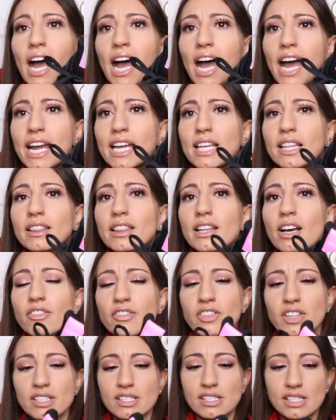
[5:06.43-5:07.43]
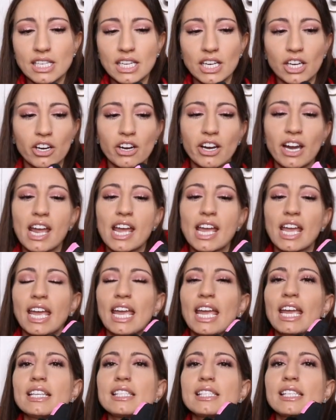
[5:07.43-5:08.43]
I love this sneaker.
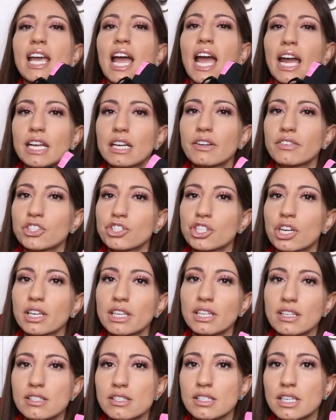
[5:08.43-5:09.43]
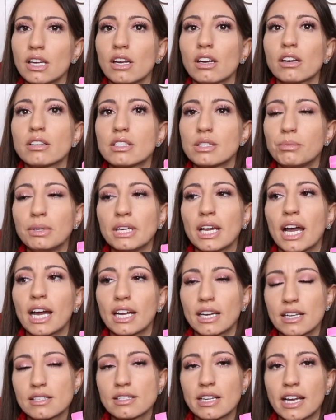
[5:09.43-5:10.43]
It's kind of a chunky sneaker. To be
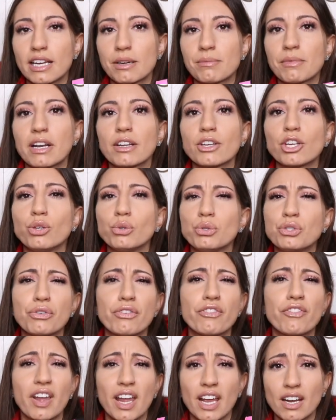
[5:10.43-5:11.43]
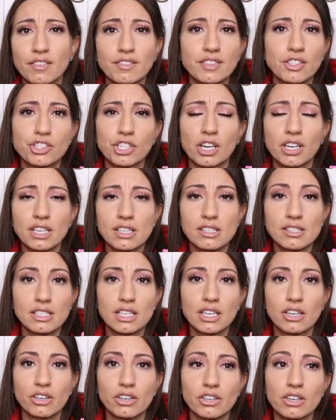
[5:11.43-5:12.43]
honest, I am not a huge fan of the chunky
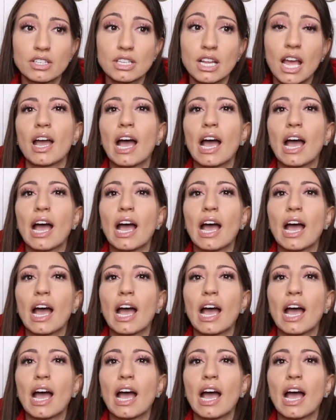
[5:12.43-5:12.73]
sneaker.